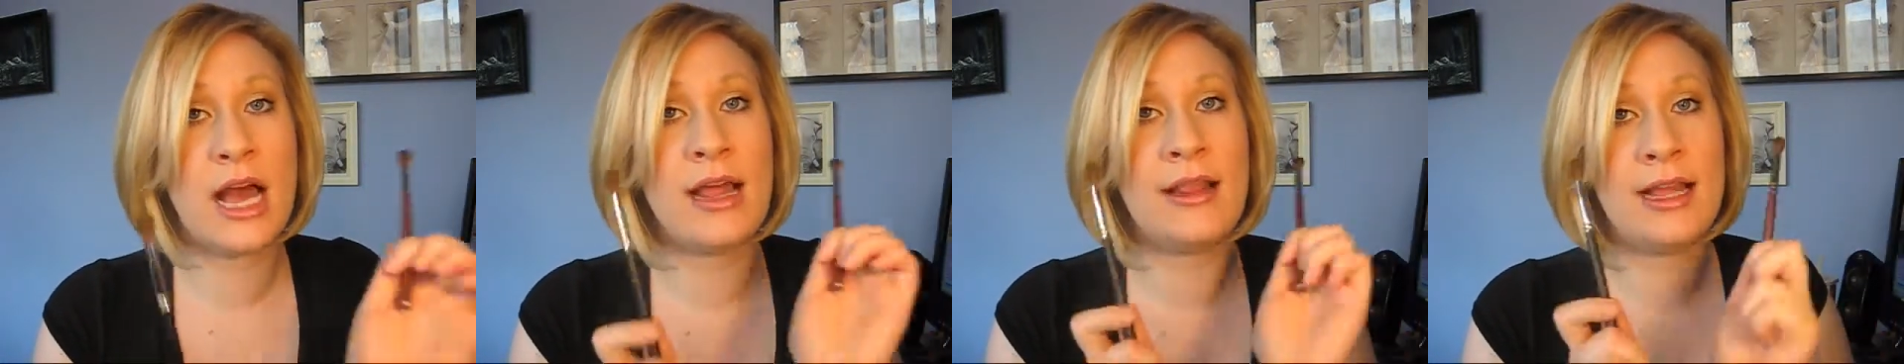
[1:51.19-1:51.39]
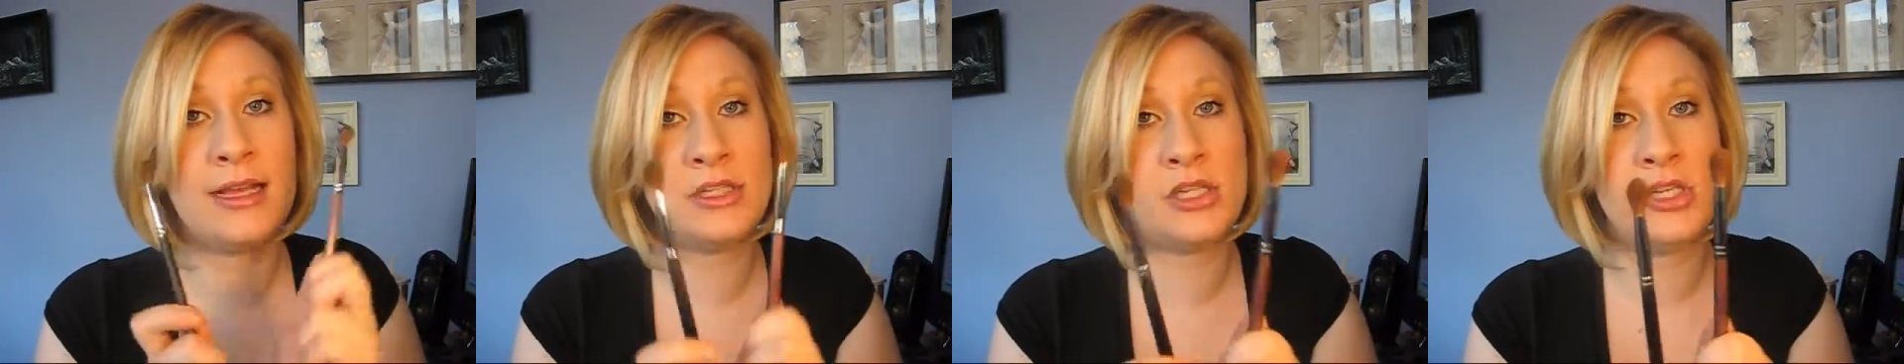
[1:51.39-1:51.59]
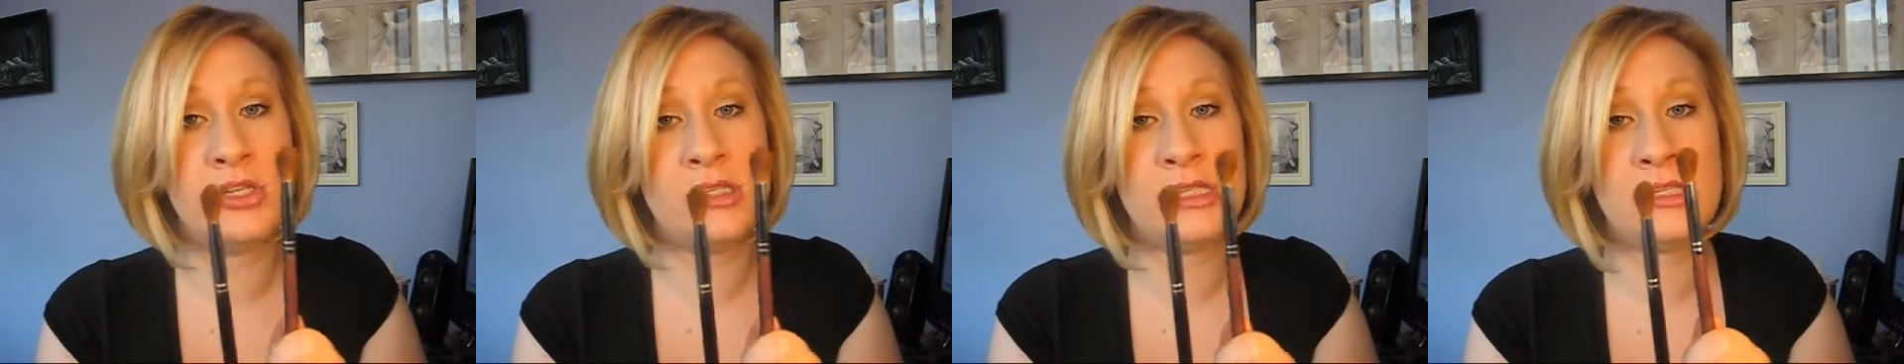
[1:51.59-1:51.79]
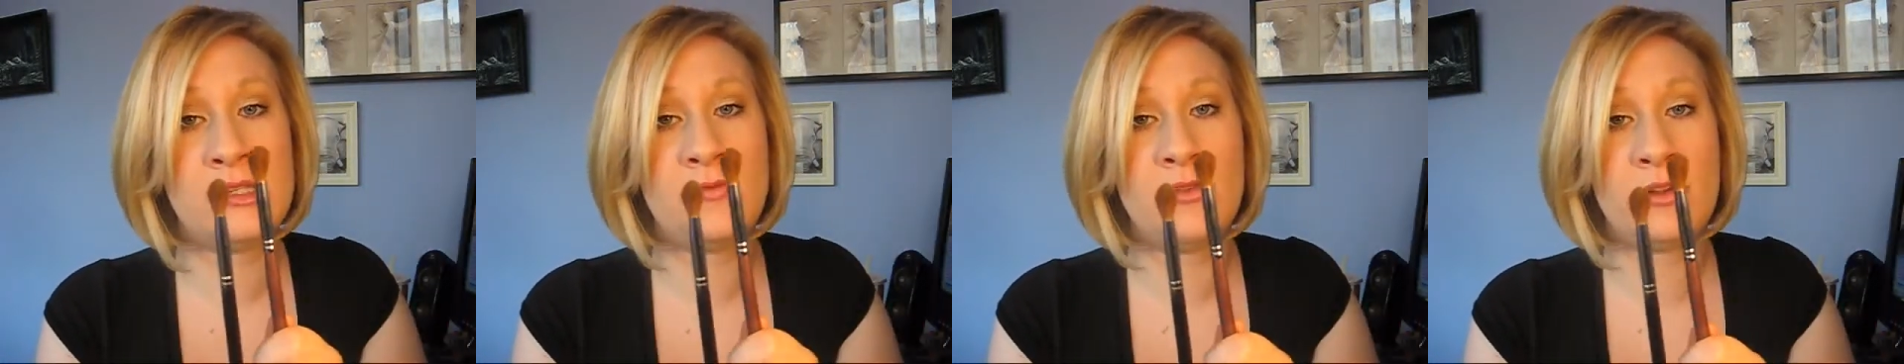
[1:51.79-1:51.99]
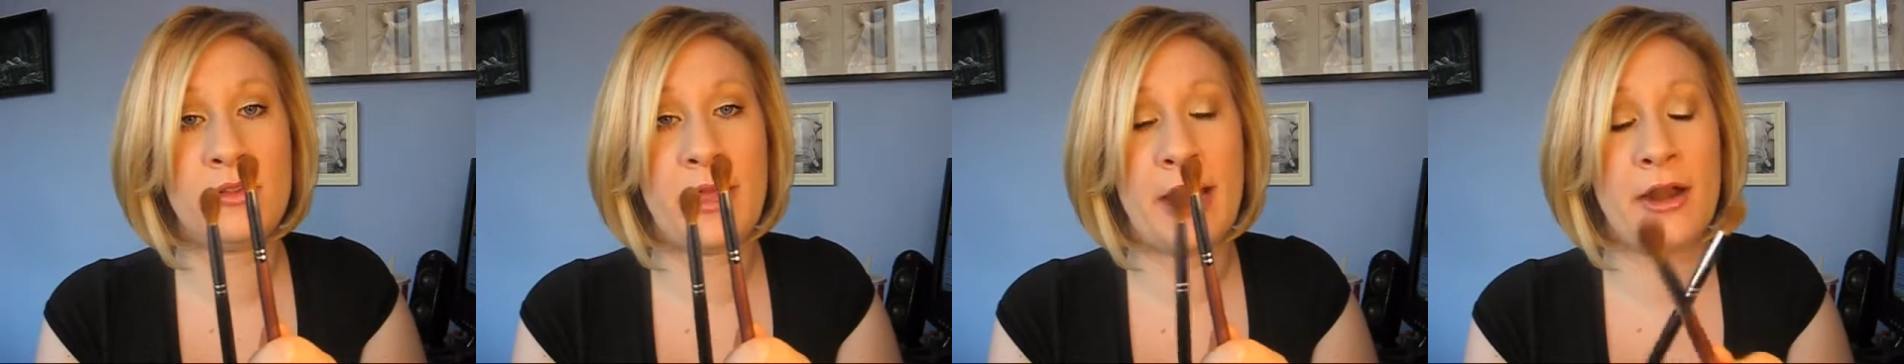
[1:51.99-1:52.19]
I like to use these
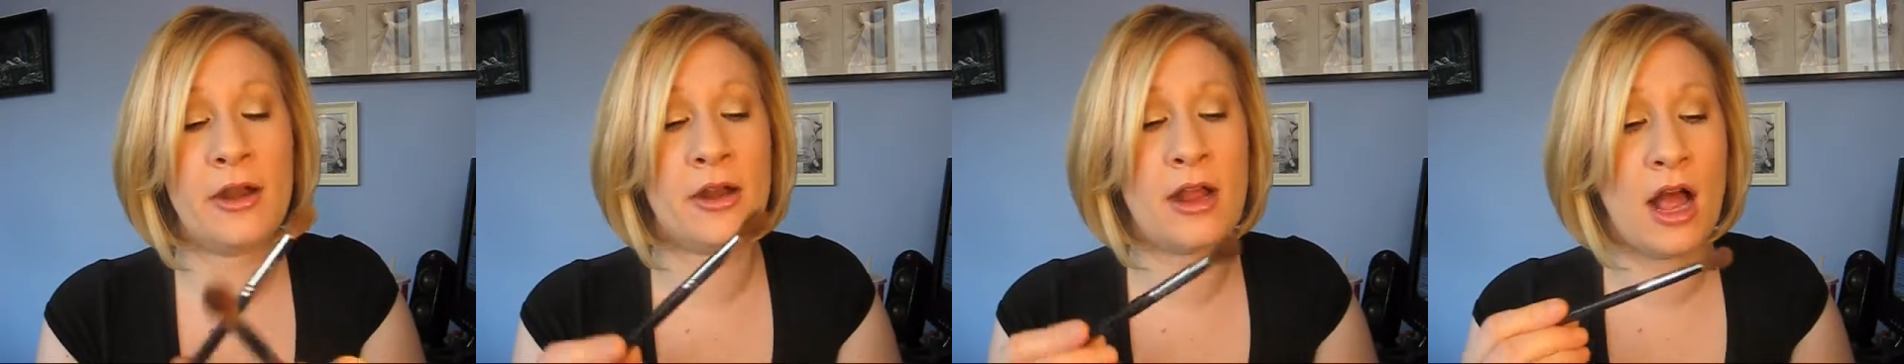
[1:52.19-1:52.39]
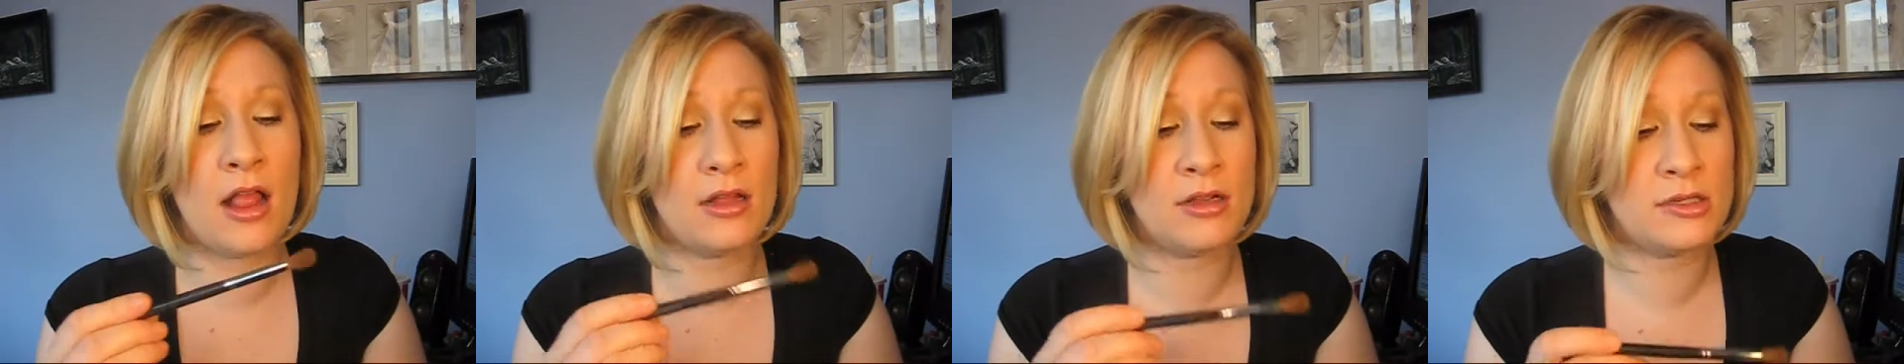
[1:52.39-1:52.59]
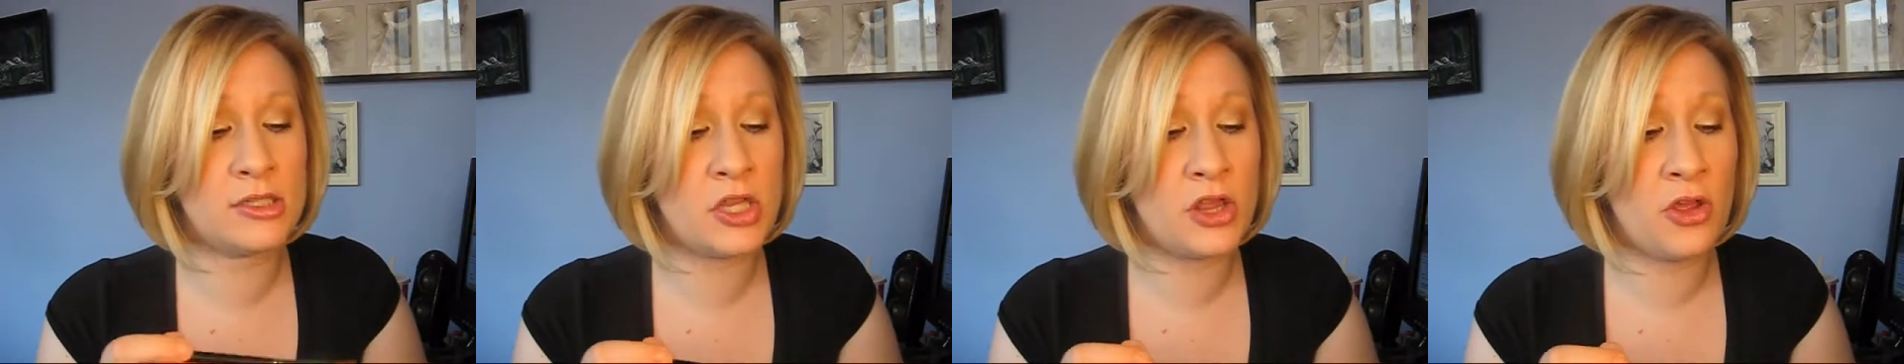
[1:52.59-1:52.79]
for lighter colors.